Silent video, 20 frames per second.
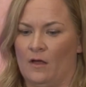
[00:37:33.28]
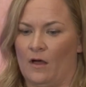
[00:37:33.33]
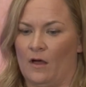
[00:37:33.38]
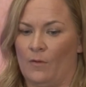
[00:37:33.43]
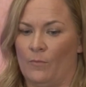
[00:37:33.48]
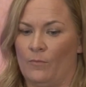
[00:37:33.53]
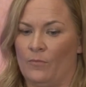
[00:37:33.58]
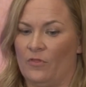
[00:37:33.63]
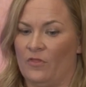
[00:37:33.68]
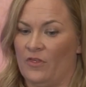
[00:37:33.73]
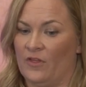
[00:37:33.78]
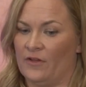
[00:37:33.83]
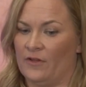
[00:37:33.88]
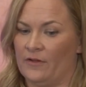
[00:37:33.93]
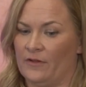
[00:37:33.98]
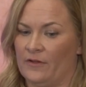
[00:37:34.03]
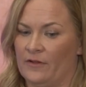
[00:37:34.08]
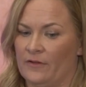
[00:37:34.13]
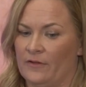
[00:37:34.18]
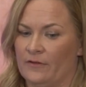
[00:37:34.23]
Um,
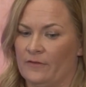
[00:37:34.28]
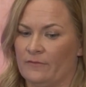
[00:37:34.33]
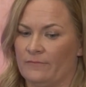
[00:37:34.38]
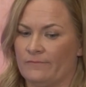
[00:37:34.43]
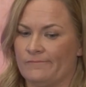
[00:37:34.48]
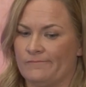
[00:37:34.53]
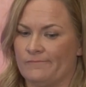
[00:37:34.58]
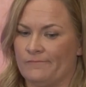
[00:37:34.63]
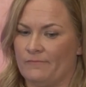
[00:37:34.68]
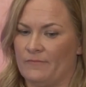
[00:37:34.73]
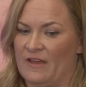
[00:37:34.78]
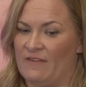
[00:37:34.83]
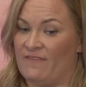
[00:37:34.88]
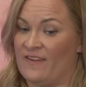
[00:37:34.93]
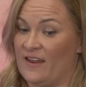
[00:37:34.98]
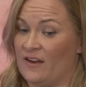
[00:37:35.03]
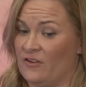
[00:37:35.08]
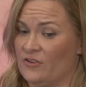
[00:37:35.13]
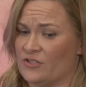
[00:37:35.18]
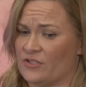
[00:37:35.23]
the
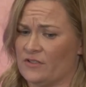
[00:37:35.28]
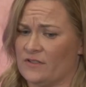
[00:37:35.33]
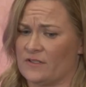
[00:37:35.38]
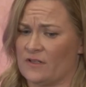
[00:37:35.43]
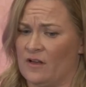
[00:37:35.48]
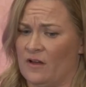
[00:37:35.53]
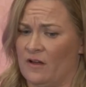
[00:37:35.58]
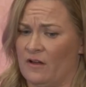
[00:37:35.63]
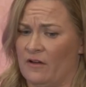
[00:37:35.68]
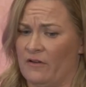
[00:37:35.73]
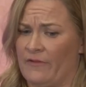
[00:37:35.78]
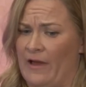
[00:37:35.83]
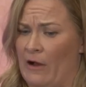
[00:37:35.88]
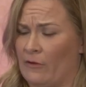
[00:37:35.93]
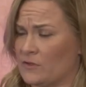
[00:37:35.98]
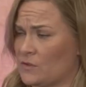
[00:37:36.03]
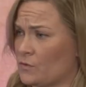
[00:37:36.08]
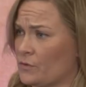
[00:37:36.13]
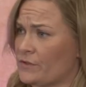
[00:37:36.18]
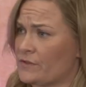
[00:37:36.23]
advantages of
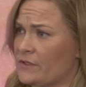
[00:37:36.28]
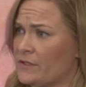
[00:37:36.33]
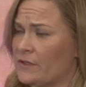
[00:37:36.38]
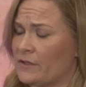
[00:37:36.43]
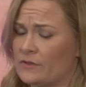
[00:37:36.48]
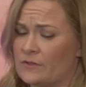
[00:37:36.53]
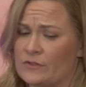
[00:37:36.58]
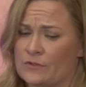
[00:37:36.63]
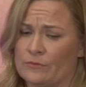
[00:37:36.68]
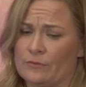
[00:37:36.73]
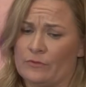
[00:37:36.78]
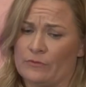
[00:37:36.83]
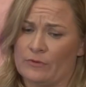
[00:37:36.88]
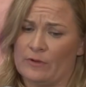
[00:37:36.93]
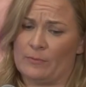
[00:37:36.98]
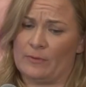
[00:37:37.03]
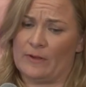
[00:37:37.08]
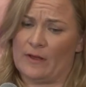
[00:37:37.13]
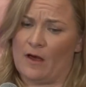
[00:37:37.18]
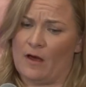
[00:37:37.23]
outsourcing to a
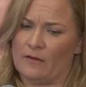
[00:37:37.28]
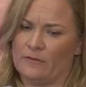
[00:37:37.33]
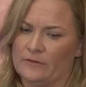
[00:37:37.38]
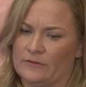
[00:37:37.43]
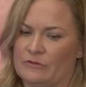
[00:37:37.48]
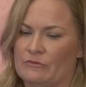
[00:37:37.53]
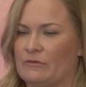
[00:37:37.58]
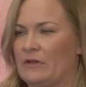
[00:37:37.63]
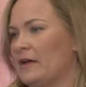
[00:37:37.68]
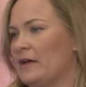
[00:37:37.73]
3PL, you